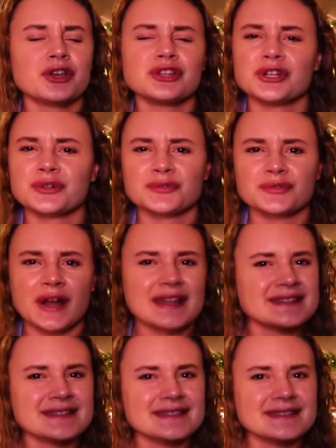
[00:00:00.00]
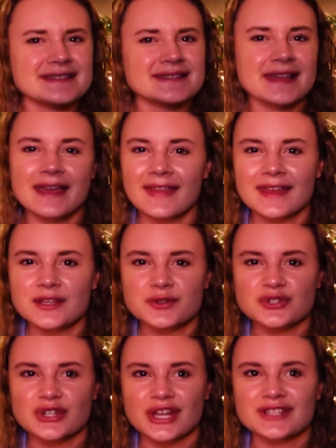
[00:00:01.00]
your friends say that you
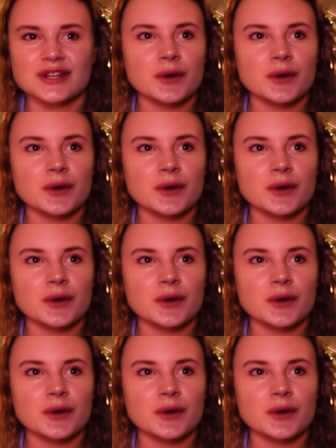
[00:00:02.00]
should.